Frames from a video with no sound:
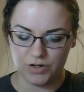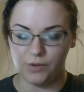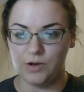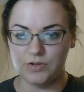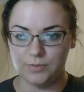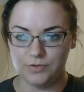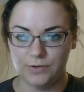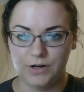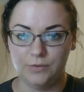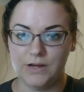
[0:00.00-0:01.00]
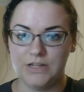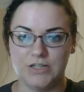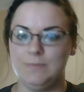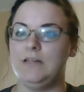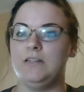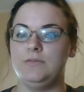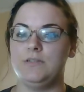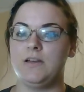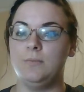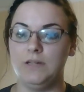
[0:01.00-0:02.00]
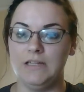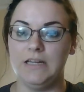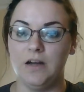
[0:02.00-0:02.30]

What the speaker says: I wound up throwing it away just because it was completely